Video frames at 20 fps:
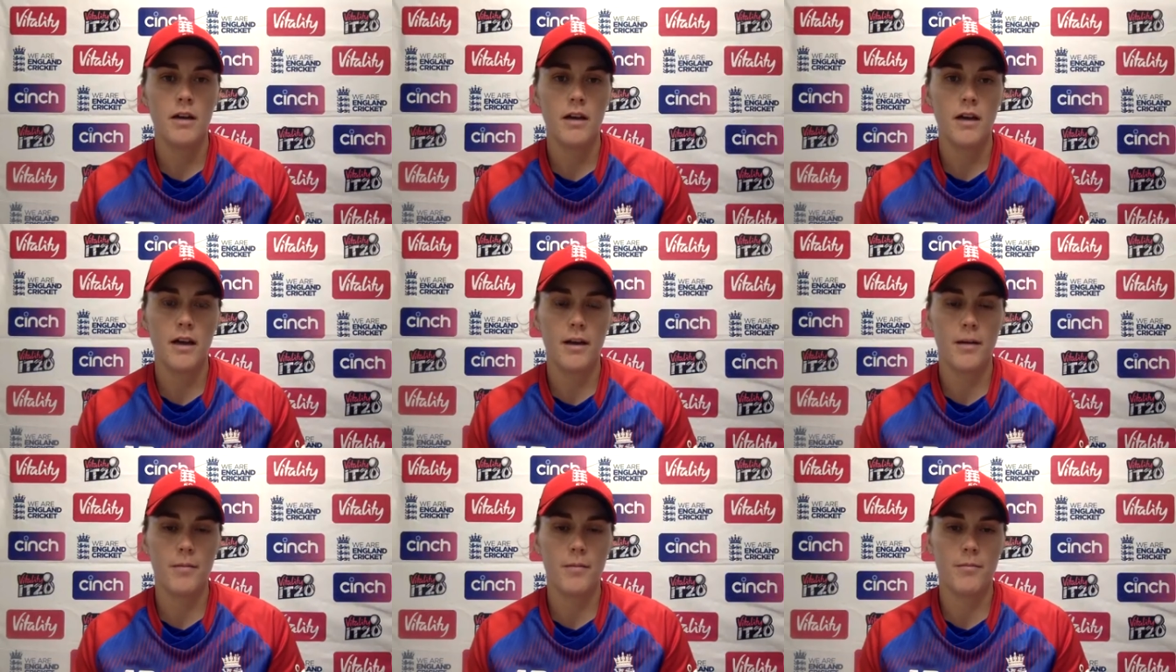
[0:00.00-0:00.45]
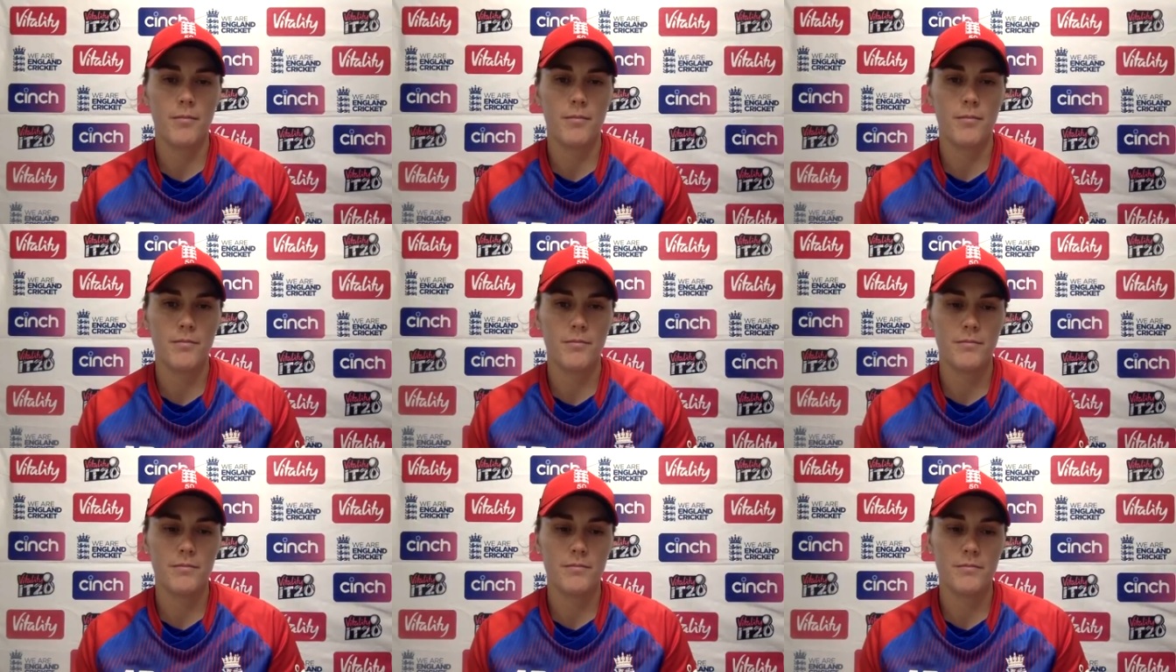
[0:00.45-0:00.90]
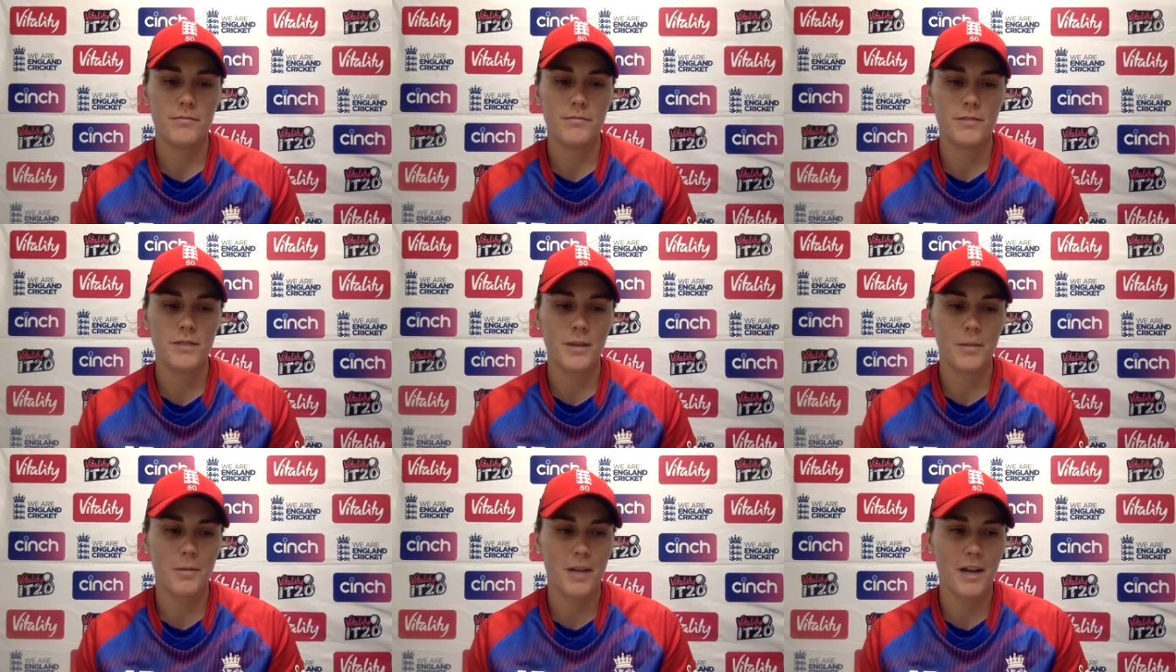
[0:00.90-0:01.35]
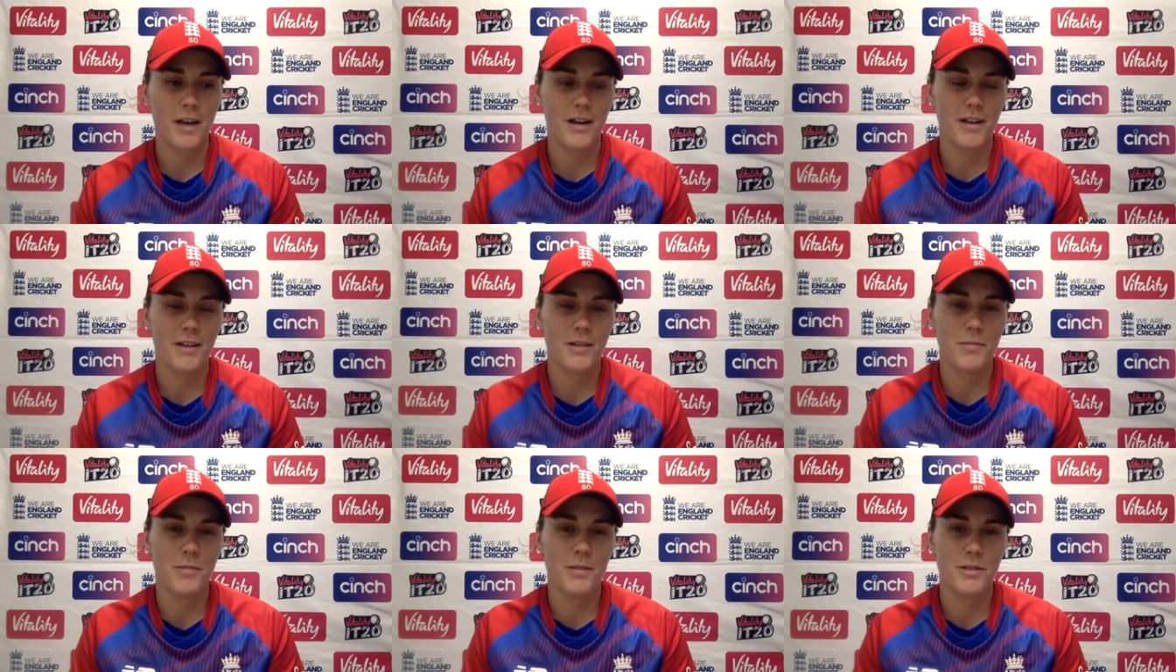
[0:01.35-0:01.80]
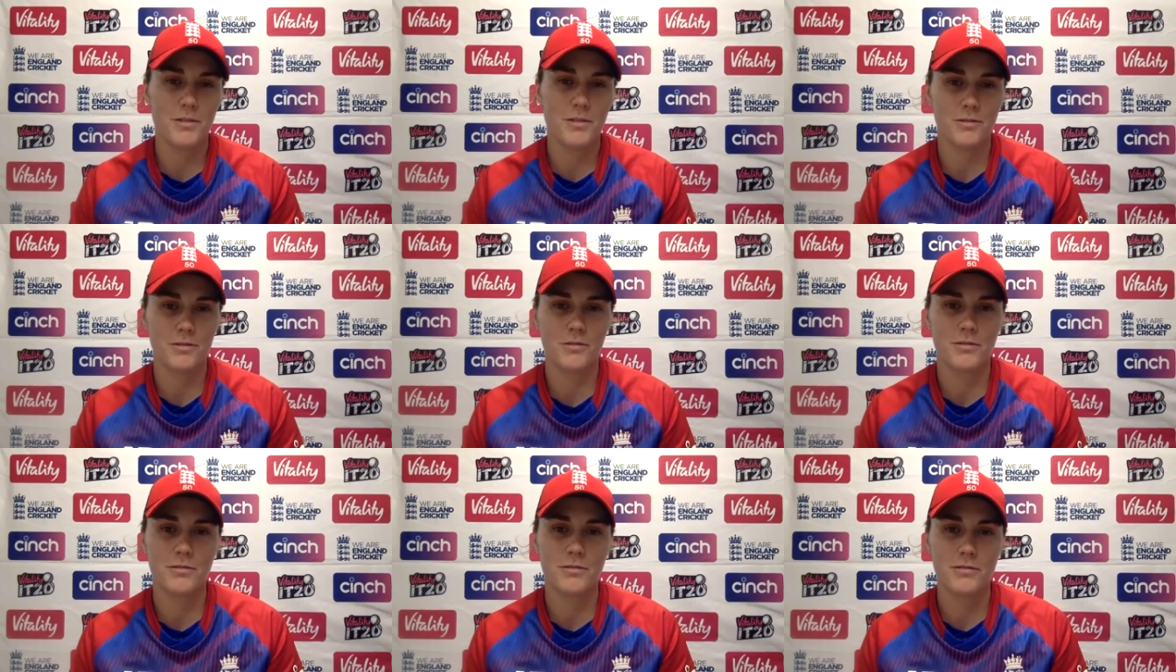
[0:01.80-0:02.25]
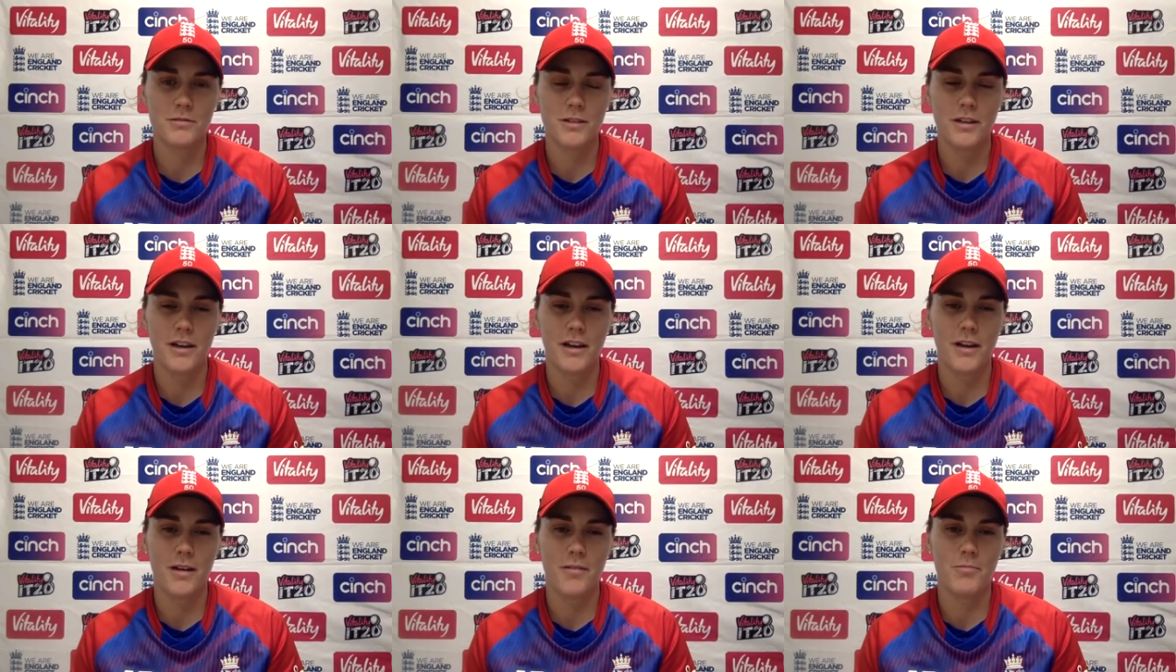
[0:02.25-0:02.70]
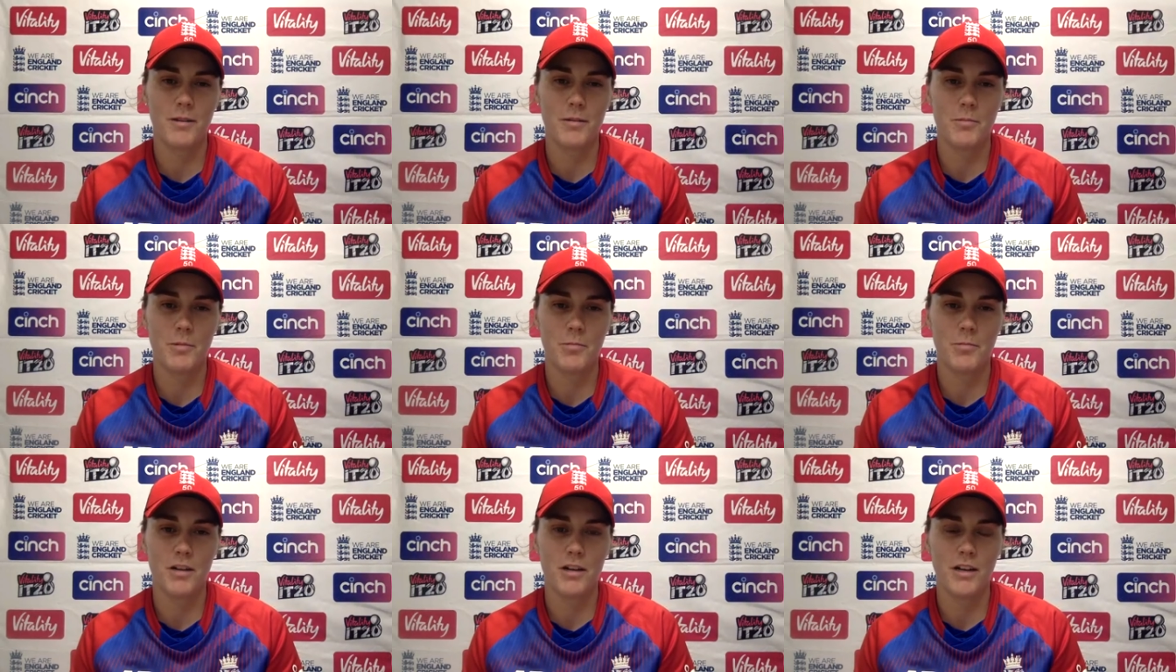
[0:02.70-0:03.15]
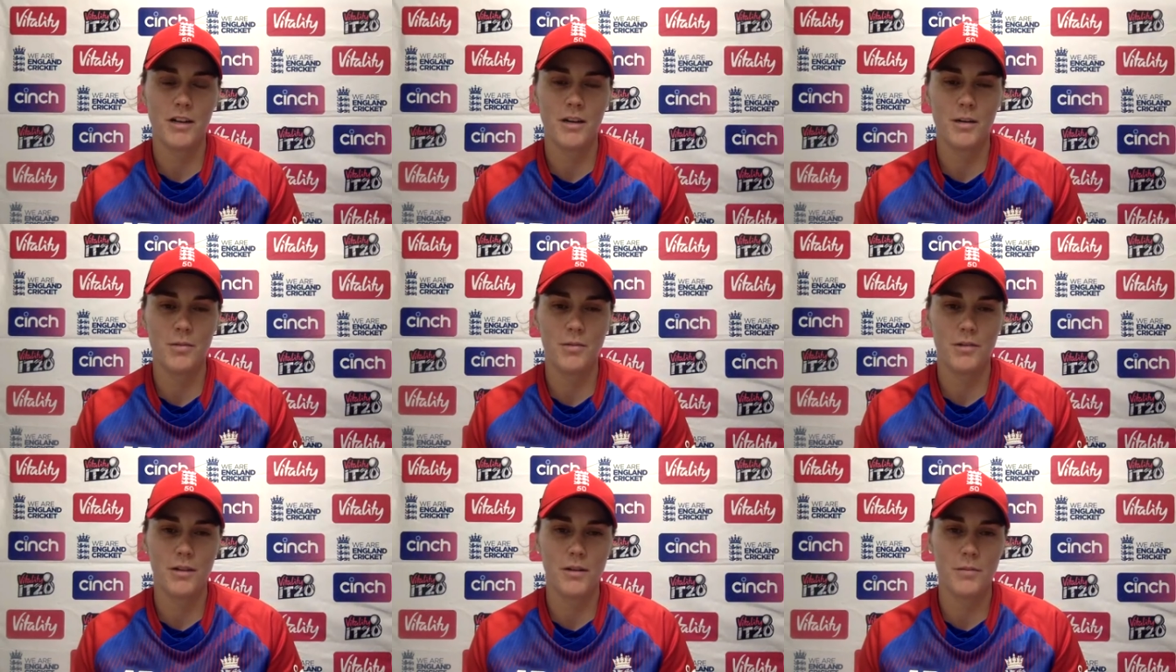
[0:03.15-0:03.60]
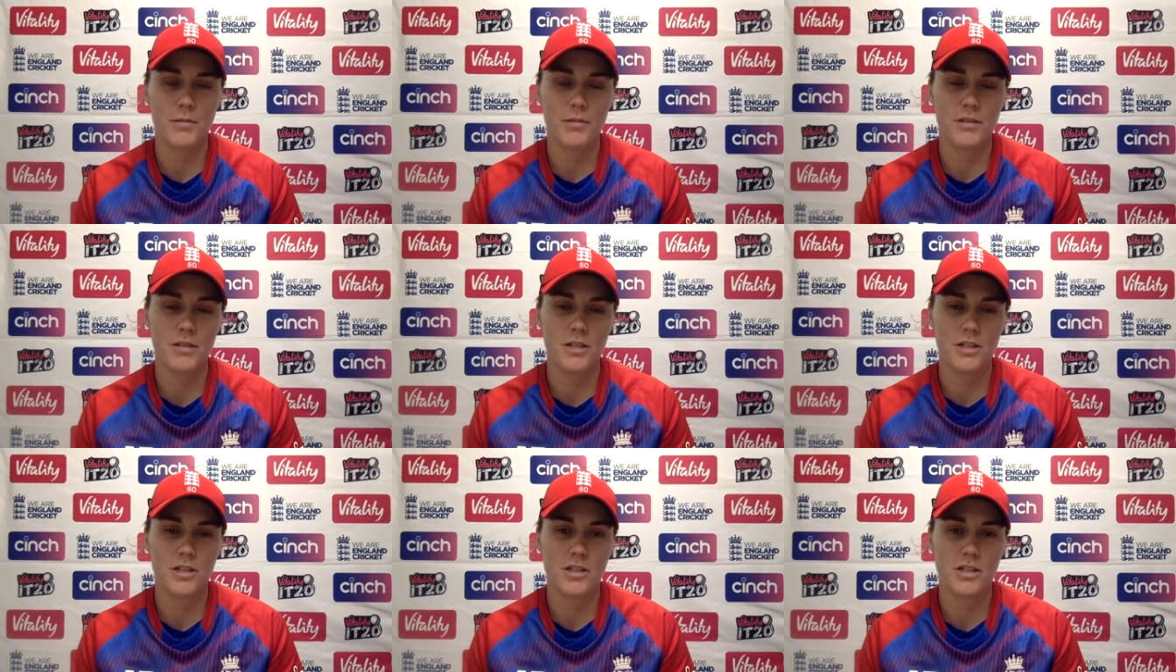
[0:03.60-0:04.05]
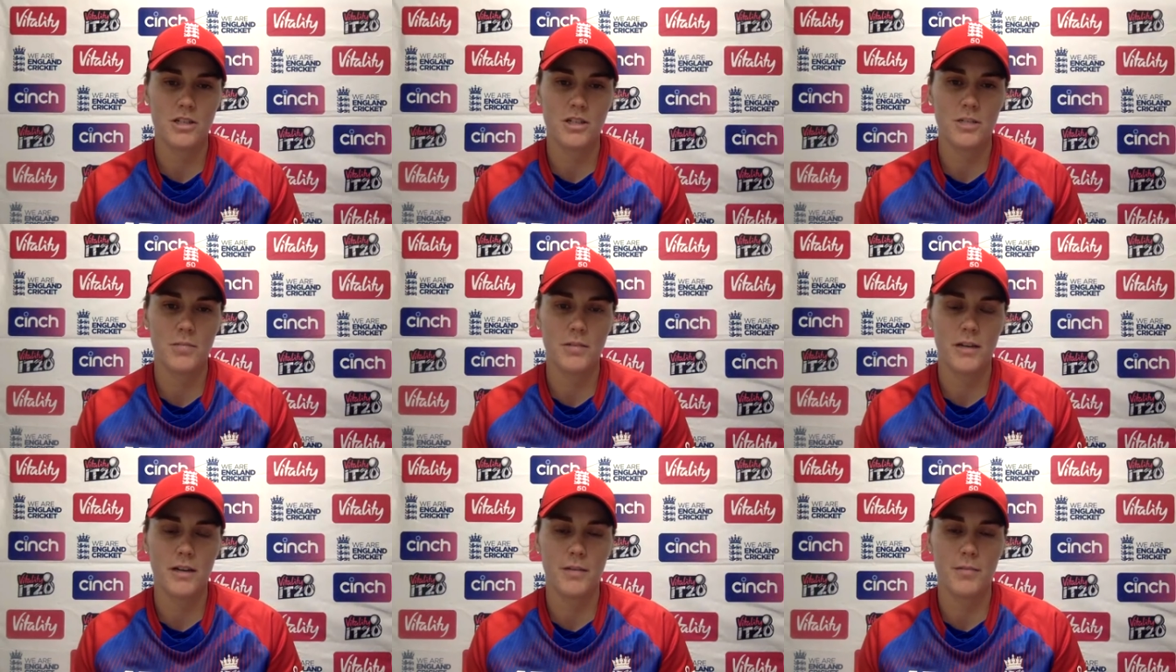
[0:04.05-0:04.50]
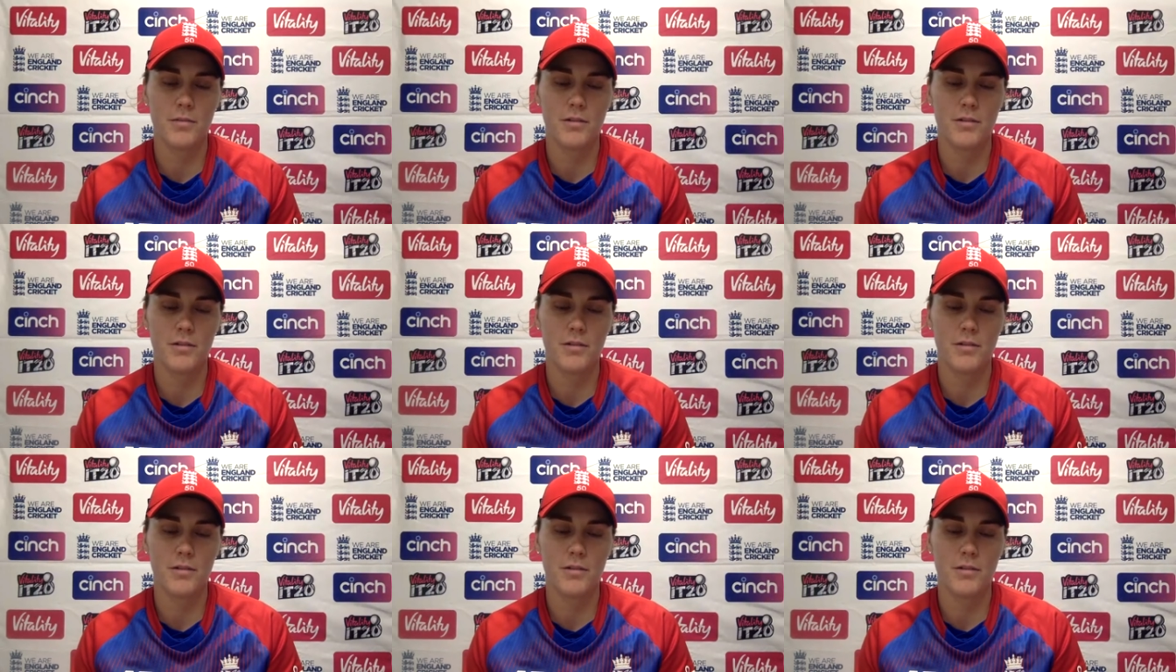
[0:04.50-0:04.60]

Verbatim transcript: coming out in the middle when we weren't in a brilliant position, she batted